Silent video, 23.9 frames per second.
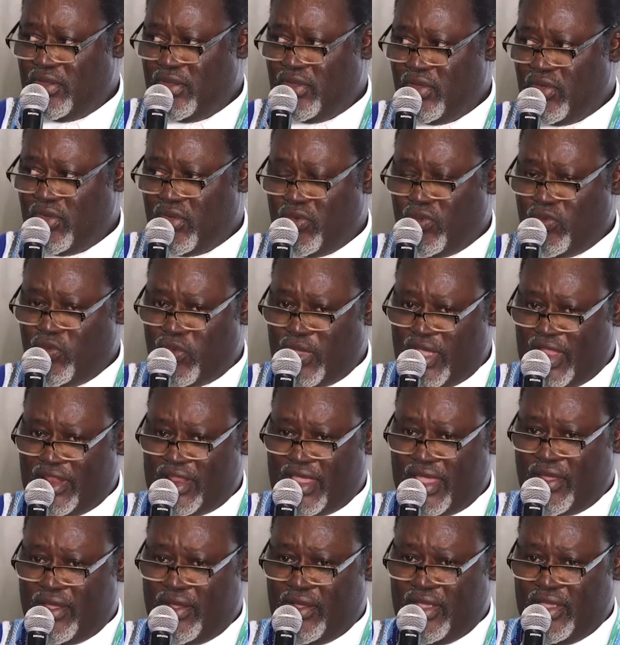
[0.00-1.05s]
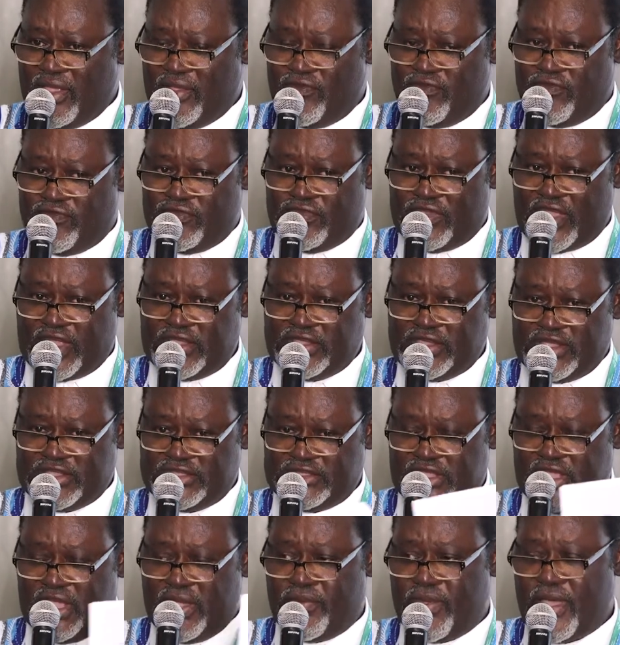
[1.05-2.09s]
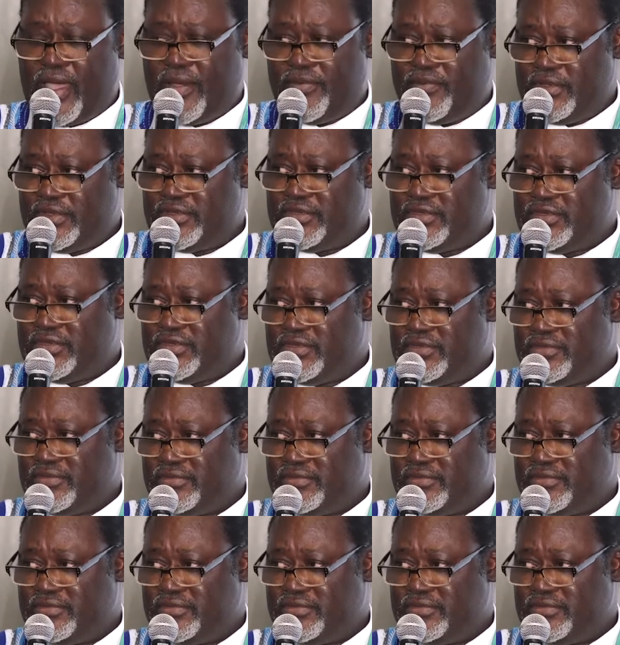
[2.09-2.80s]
So I've also benefited from the use of other